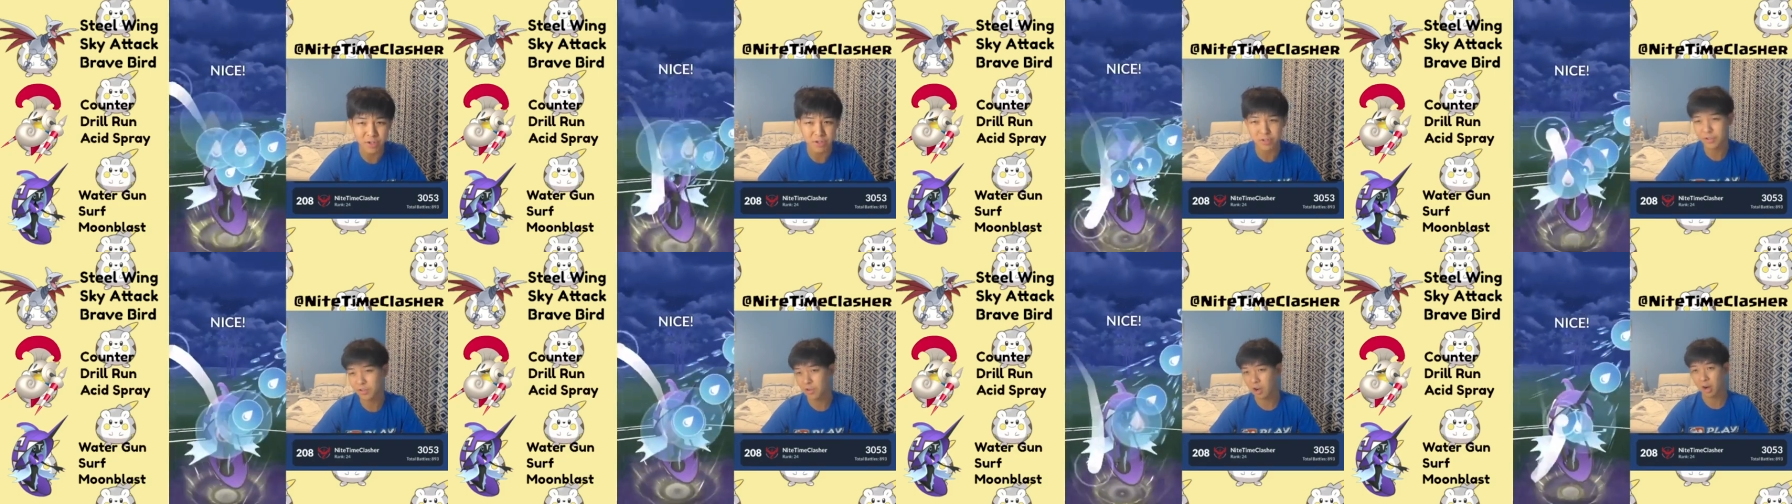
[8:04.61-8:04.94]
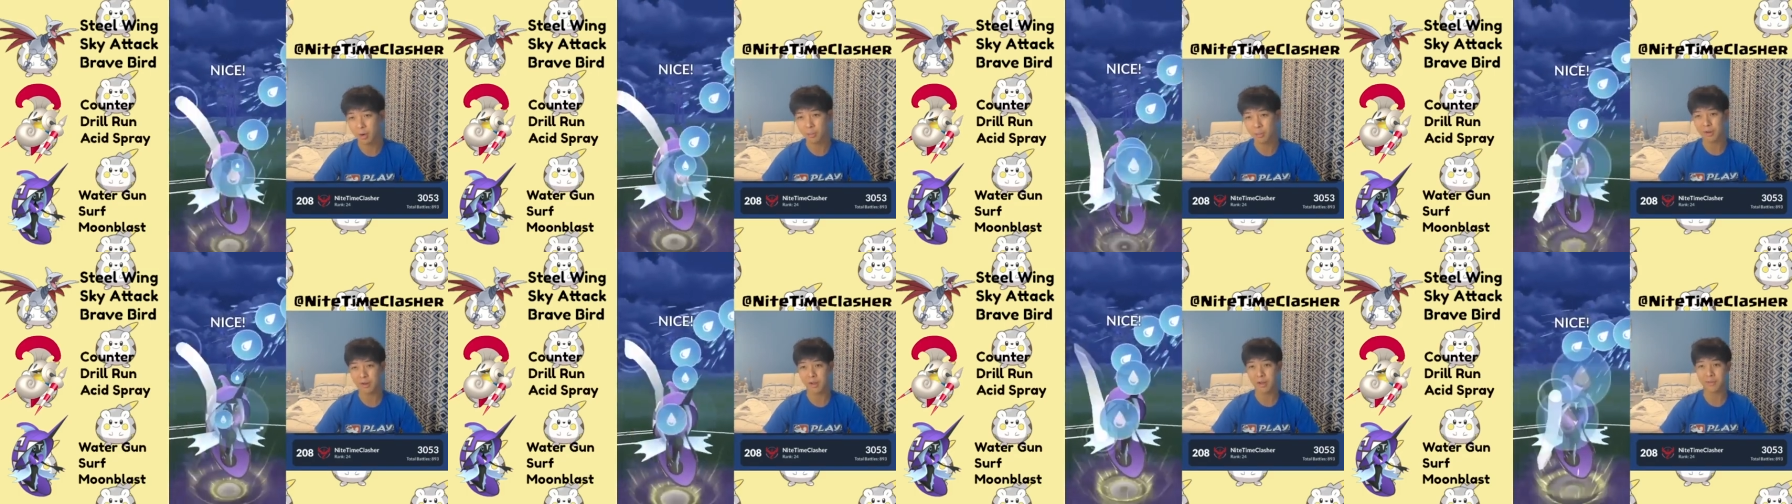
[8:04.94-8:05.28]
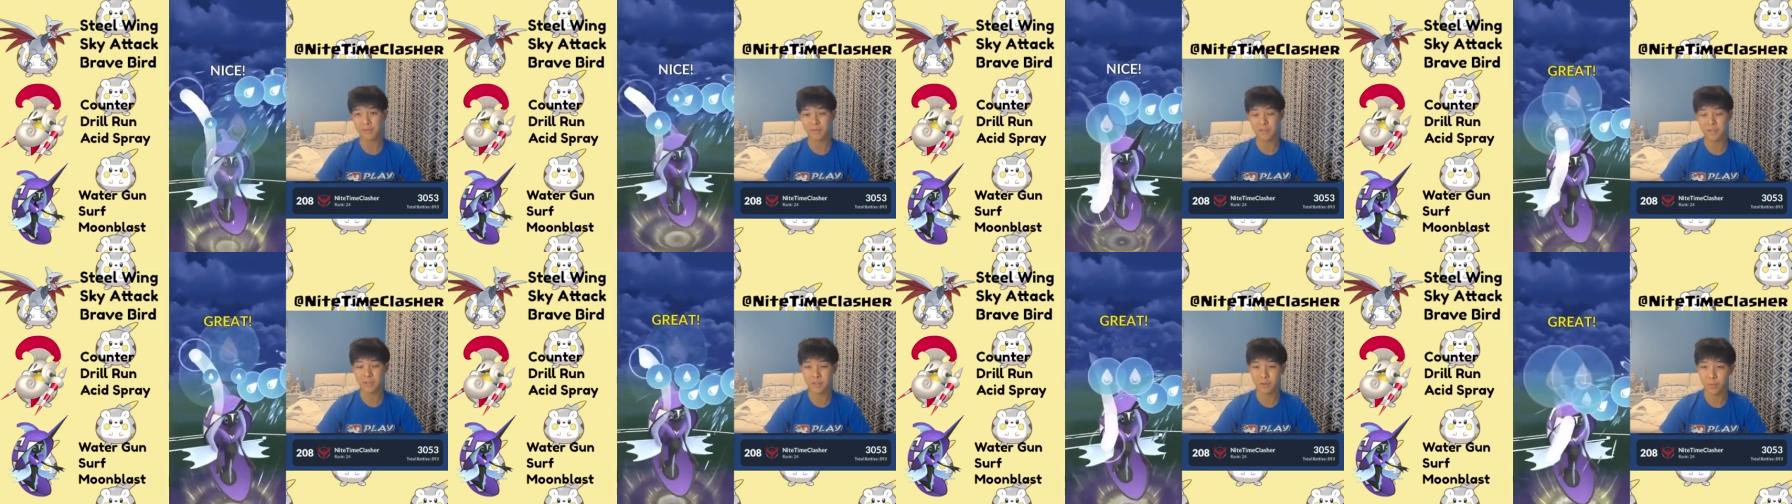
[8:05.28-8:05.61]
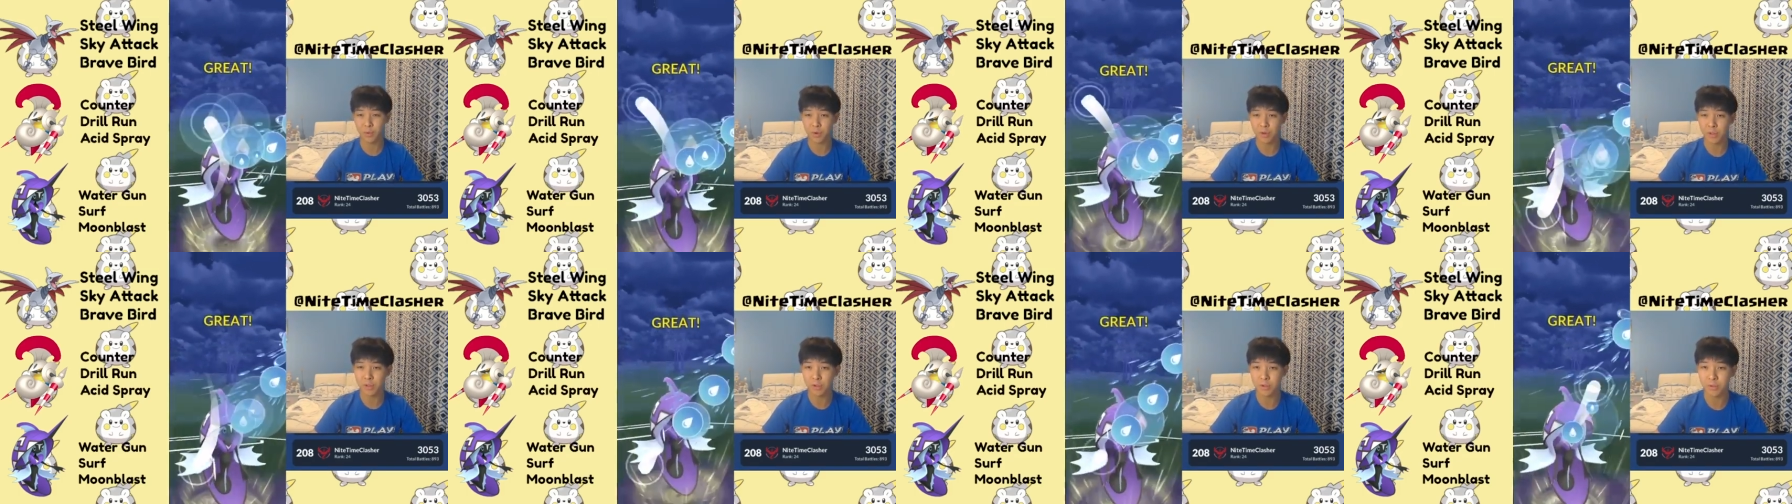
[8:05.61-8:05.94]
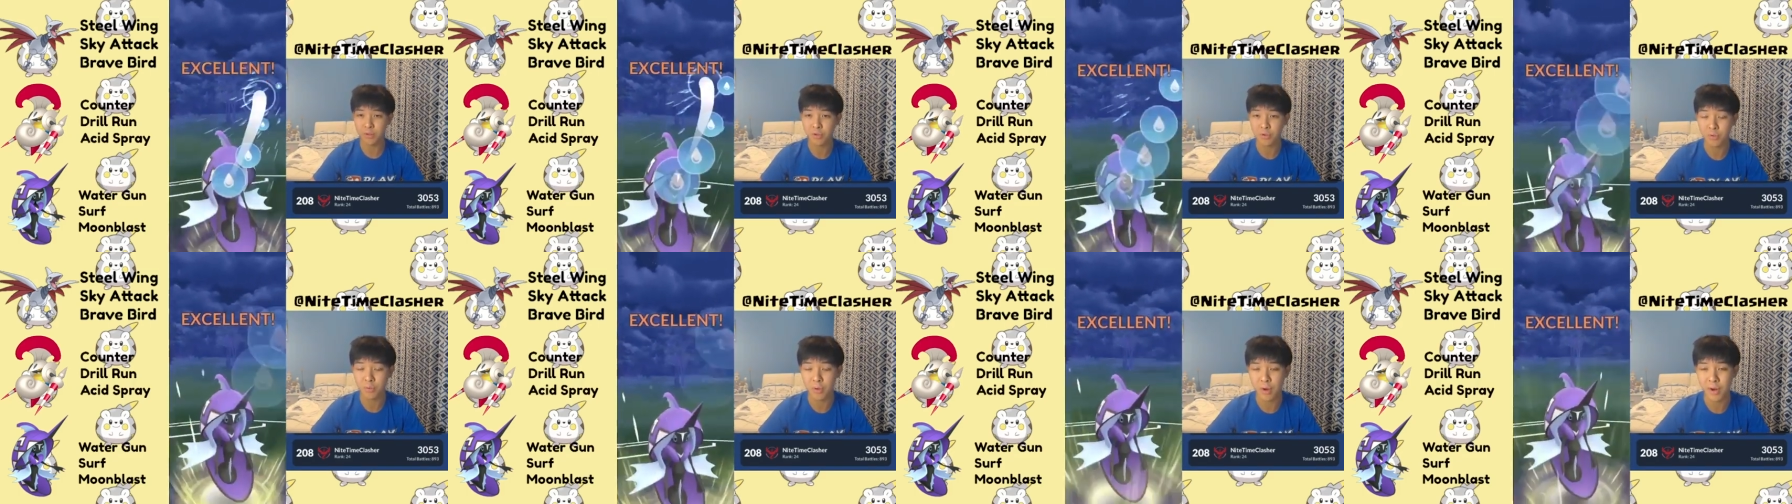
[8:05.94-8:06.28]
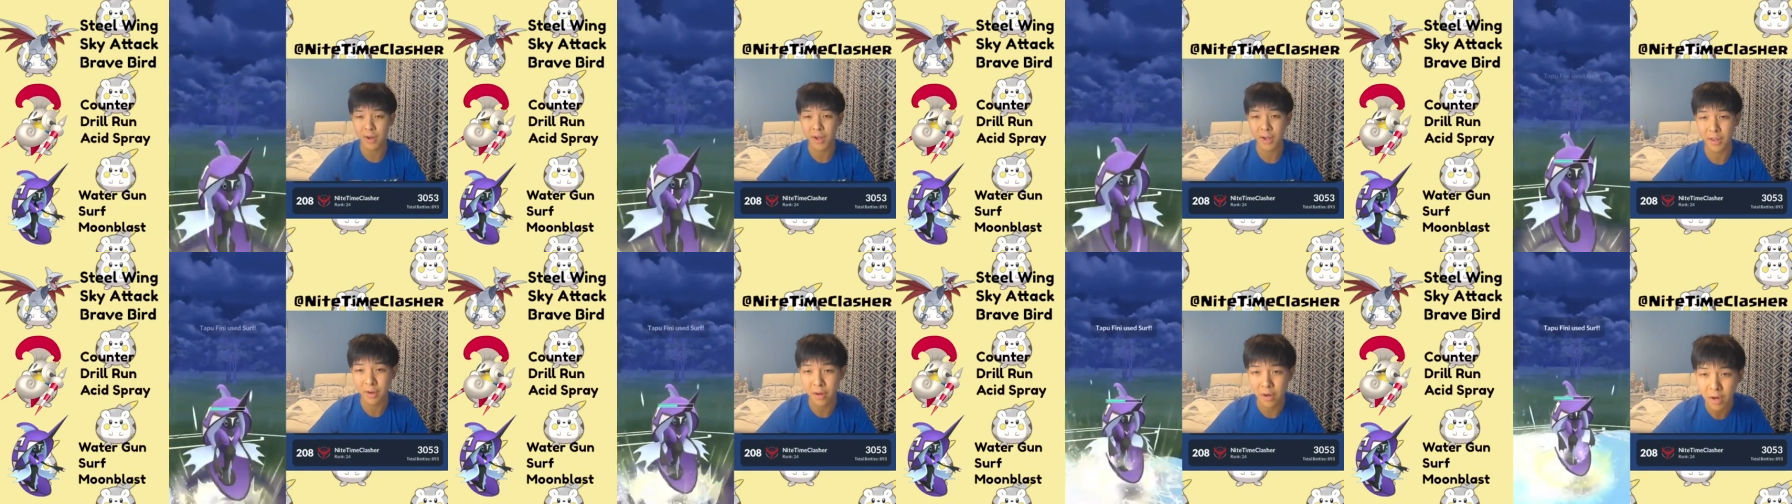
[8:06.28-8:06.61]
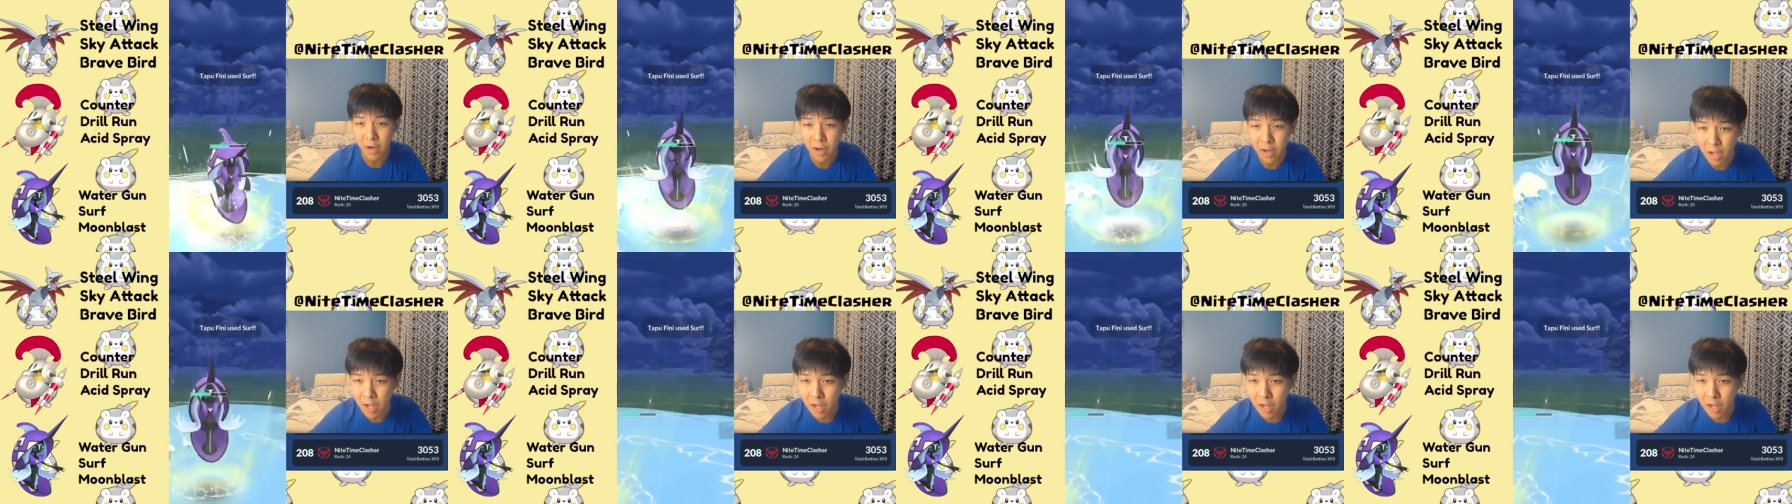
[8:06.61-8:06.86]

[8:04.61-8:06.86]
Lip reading: And Skarmory obviously wouldn't do too great either.